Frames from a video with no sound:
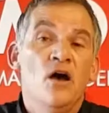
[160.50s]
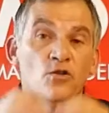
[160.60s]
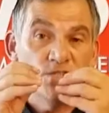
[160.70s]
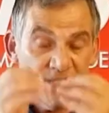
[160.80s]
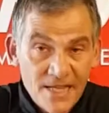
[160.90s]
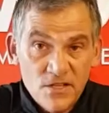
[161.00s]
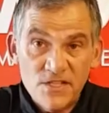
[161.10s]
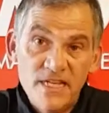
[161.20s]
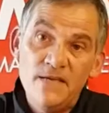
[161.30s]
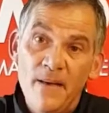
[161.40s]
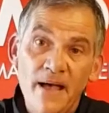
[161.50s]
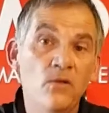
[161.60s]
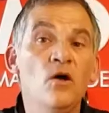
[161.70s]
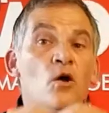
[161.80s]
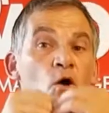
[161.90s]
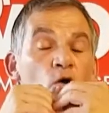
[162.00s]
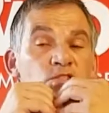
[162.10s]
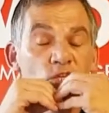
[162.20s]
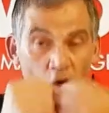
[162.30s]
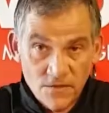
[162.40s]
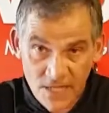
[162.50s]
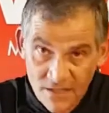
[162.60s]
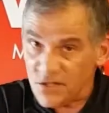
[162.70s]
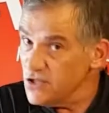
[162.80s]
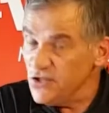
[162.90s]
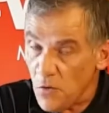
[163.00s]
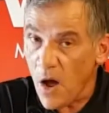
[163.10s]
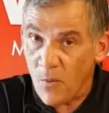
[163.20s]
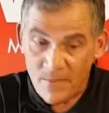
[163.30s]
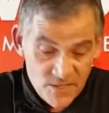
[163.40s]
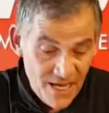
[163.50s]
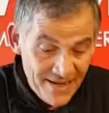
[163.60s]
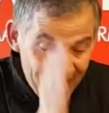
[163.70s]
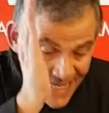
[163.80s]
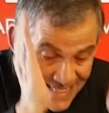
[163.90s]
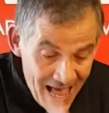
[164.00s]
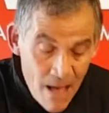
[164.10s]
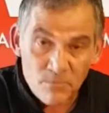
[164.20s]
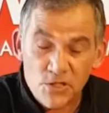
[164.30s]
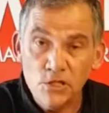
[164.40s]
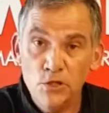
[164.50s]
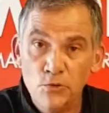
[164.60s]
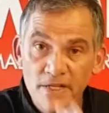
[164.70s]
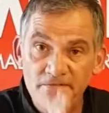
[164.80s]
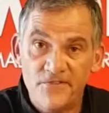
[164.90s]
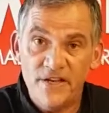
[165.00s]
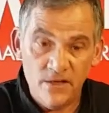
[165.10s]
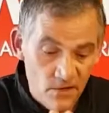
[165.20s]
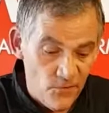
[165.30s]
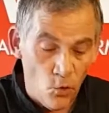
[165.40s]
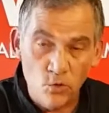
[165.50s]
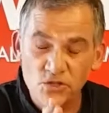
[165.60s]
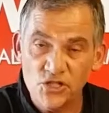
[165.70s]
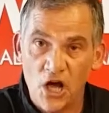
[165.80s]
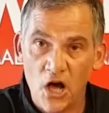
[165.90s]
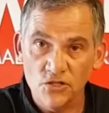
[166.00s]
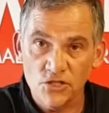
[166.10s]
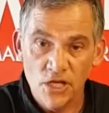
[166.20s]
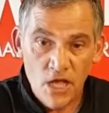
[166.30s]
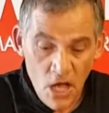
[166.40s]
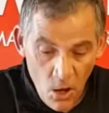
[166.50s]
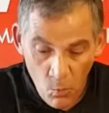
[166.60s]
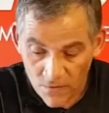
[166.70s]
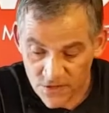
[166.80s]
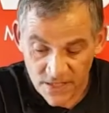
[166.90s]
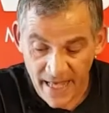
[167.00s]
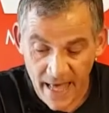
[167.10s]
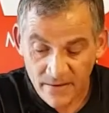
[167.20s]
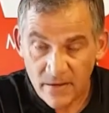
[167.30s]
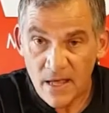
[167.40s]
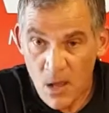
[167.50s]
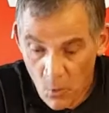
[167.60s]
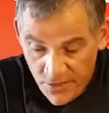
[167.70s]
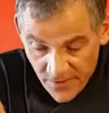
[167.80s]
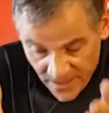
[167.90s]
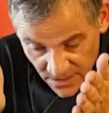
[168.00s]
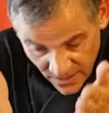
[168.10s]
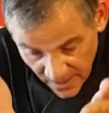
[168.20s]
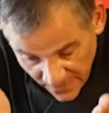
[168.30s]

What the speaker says: or to send us an email or to contact us through our website is absolutely free of all charge. And once again, whether it's